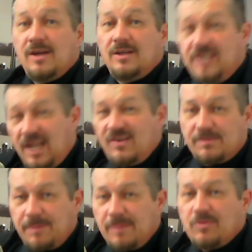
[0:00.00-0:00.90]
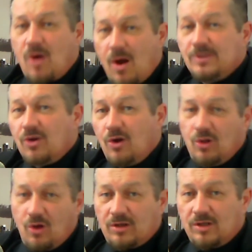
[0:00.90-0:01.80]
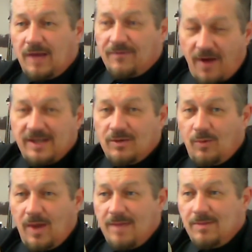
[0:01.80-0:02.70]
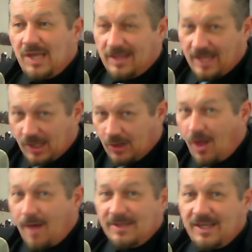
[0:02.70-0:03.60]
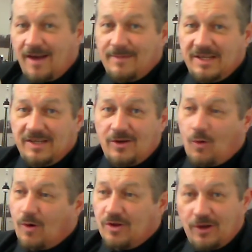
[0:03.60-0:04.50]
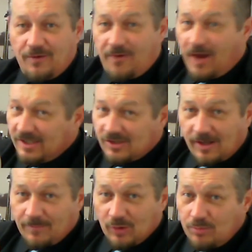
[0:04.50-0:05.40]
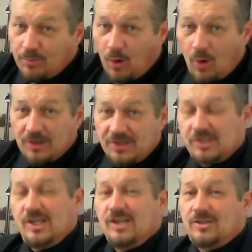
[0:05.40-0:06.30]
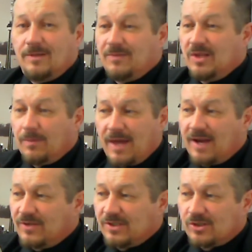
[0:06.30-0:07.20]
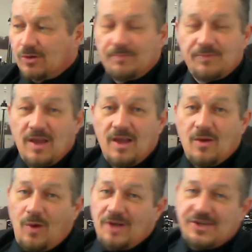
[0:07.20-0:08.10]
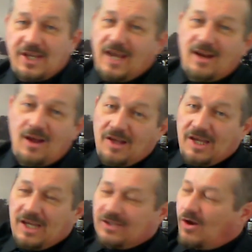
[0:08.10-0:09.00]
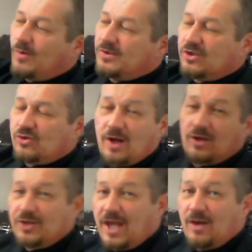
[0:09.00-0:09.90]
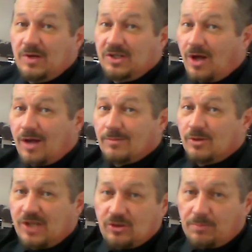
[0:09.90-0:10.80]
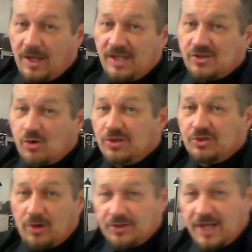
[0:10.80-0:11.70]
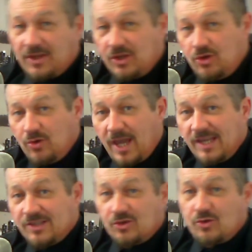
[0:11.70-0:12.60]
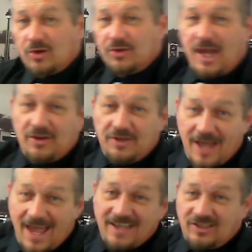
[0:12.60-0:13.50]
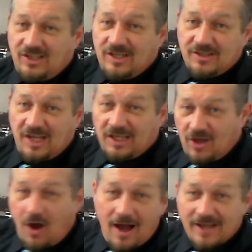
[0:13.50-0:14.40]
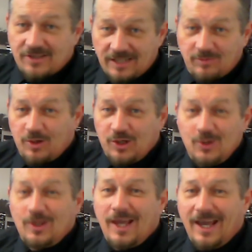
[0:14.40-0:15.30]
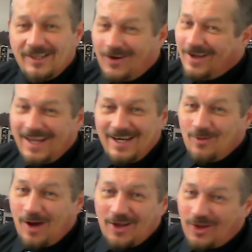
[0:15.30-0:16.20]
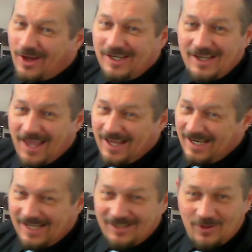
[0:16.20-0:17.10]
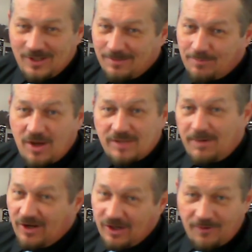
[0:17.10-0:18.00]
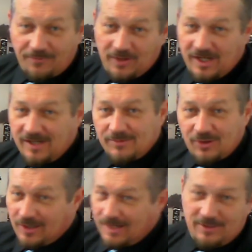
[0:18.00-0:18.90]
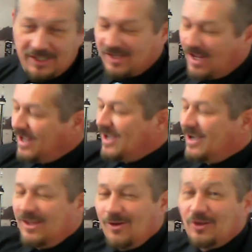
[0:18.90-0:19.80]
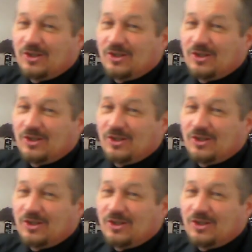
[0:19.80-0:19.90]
devious people are always going to look and find a way, and then they'll lobby government, or they'll find some loophole in the system, and they'll benefit. So once again, it's always the trickle down. When it's talking about central planning, the only trickle down that you get is the trickle down nastiness and cost. That's where you get, not any wealth, not any increase of prosperity or freedoms or liberties. The only